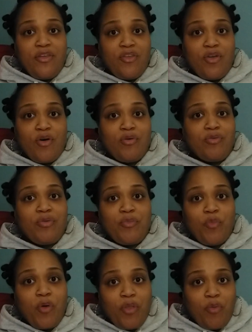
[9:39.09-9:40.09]
You know,
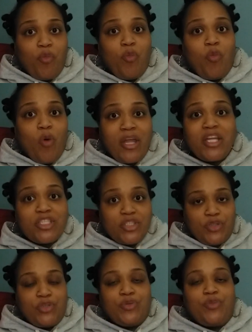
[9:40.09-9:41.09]
what what
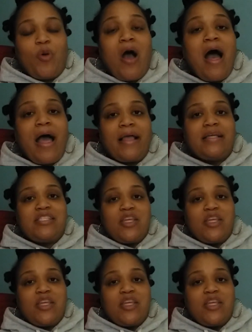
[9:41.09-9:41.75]
is your why?